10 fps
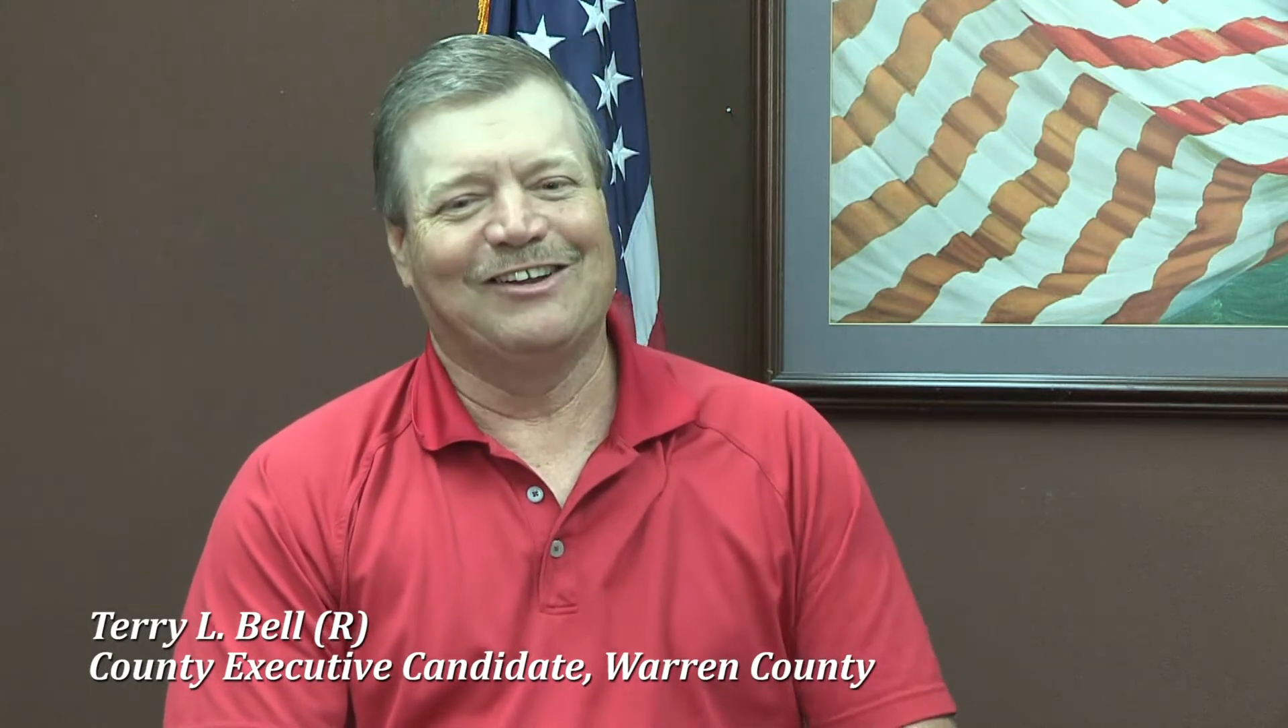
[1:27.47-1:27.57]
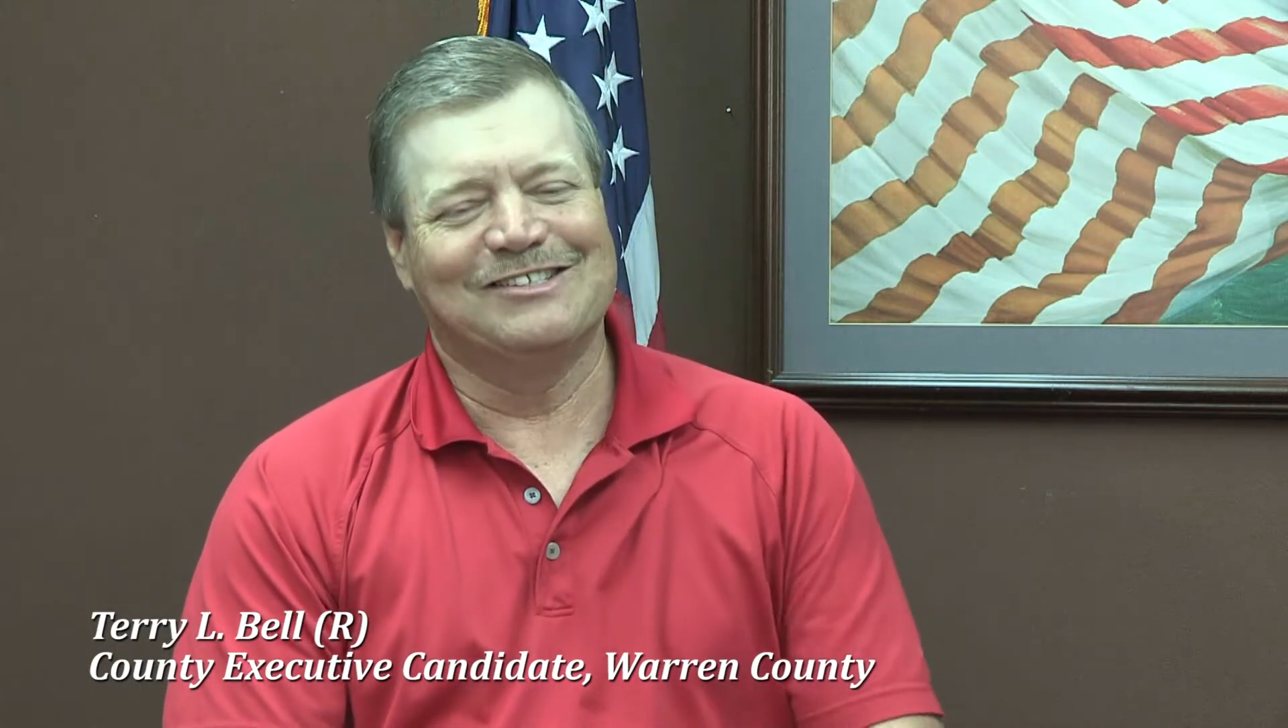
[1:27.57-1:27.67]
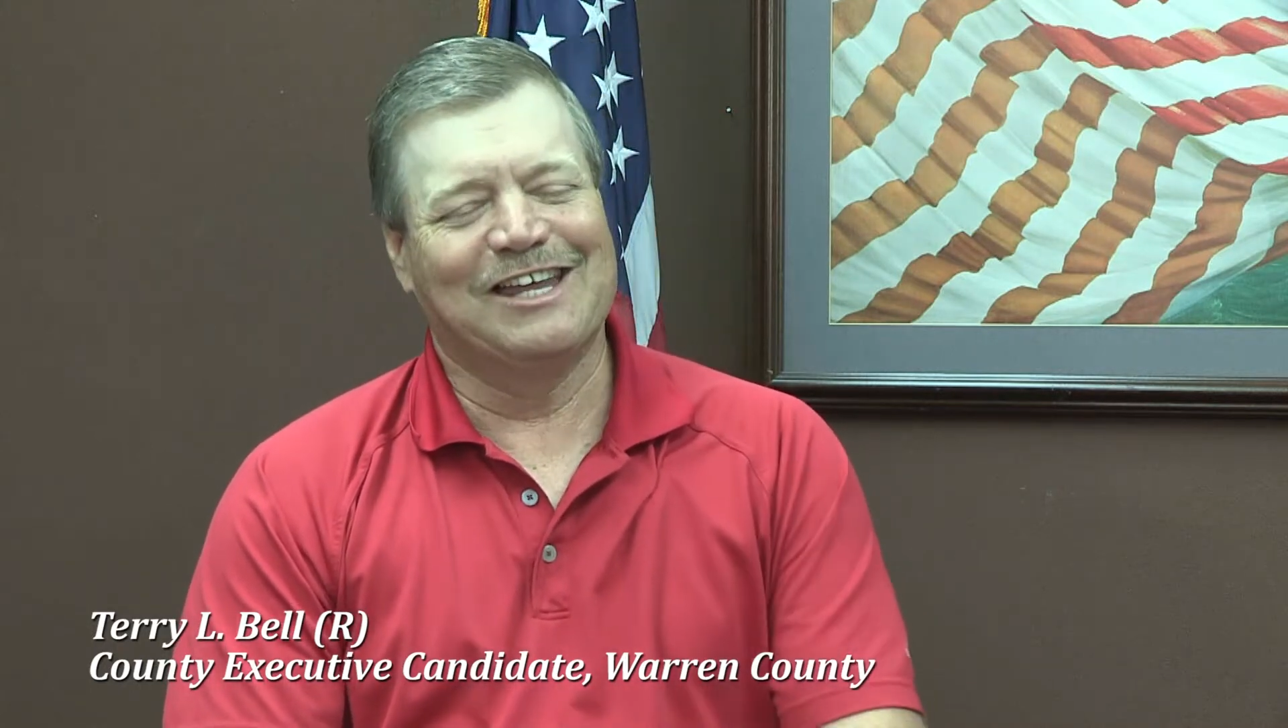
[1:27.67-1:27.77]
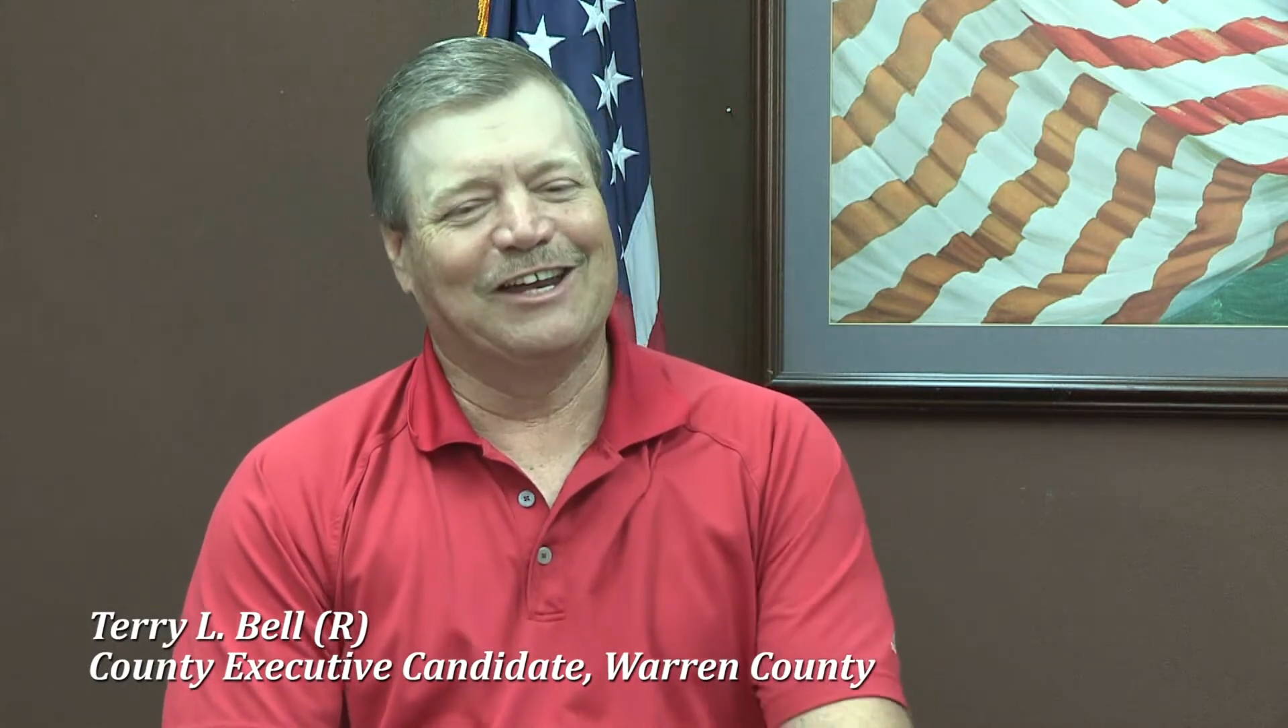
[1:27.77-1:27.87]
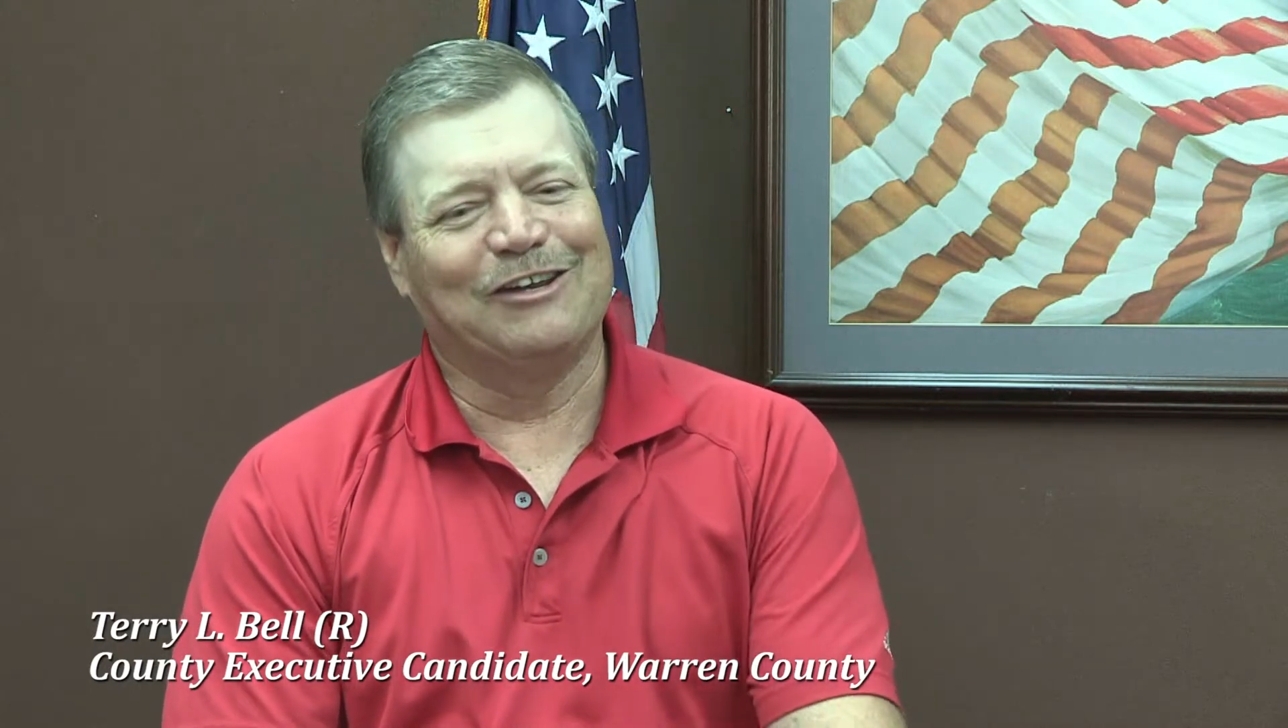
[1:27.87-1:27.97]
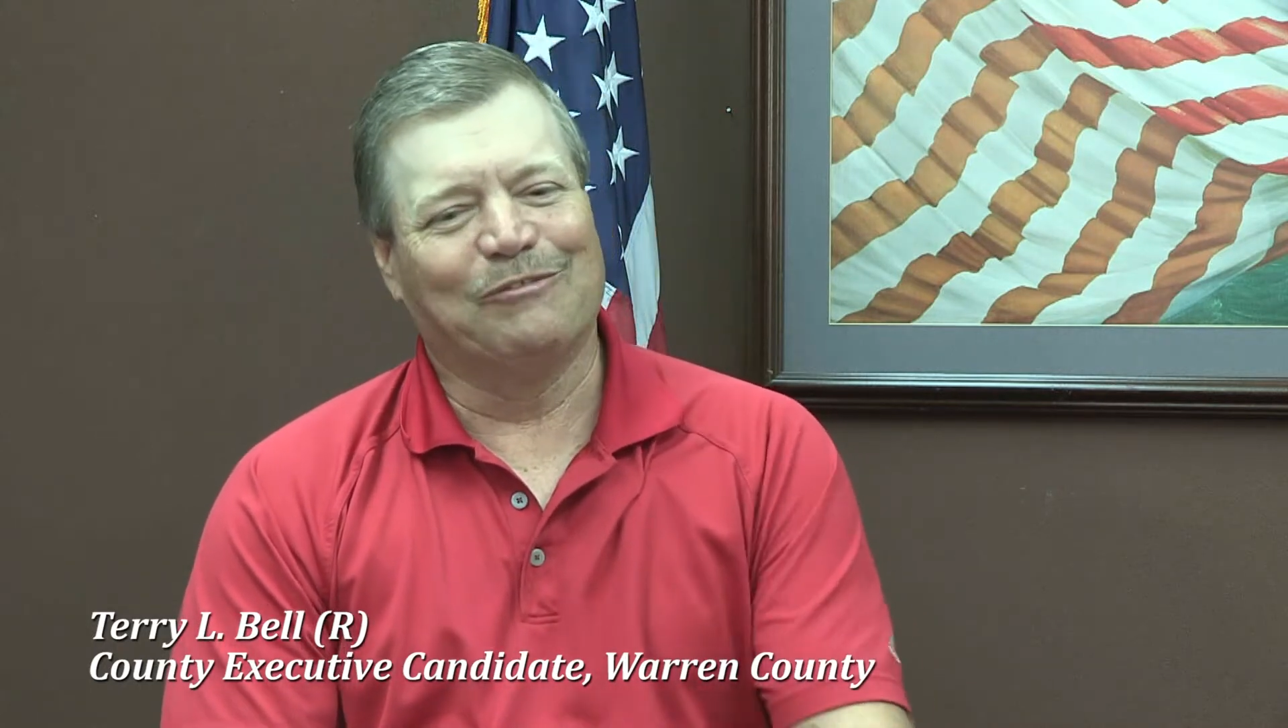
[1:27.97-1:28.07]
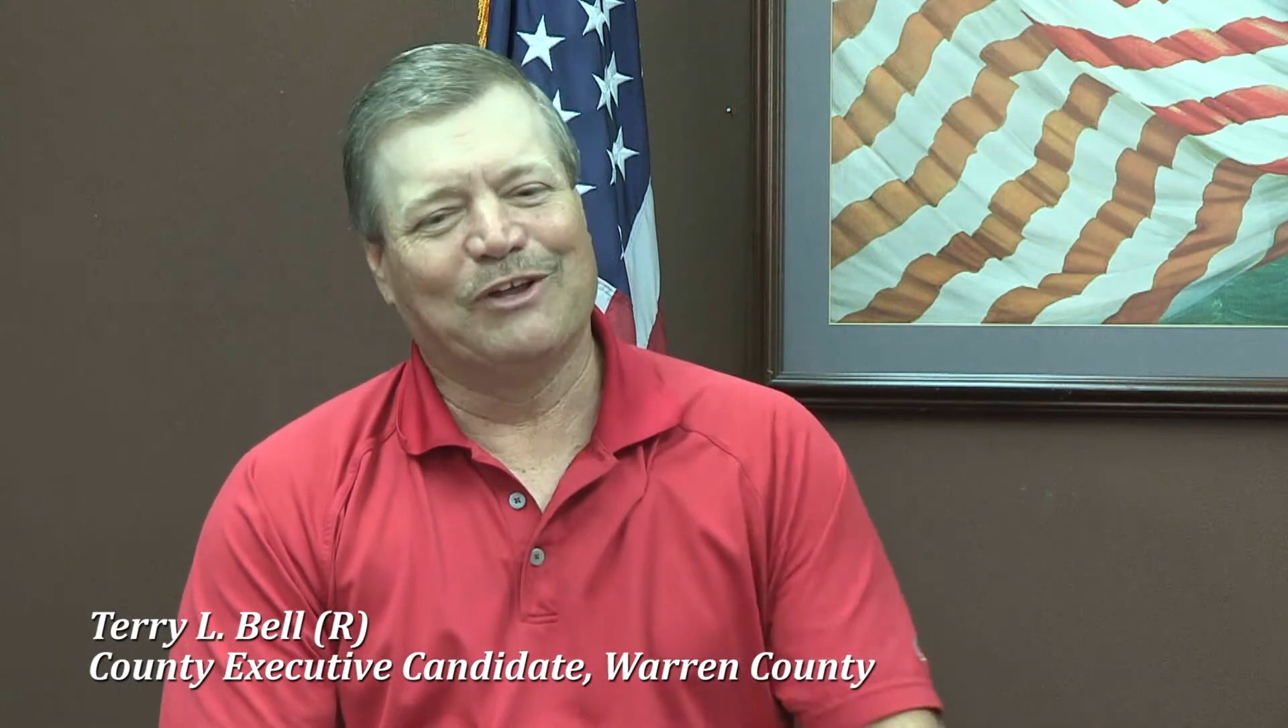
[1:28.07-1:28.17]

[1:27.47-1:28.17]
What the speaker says: executive,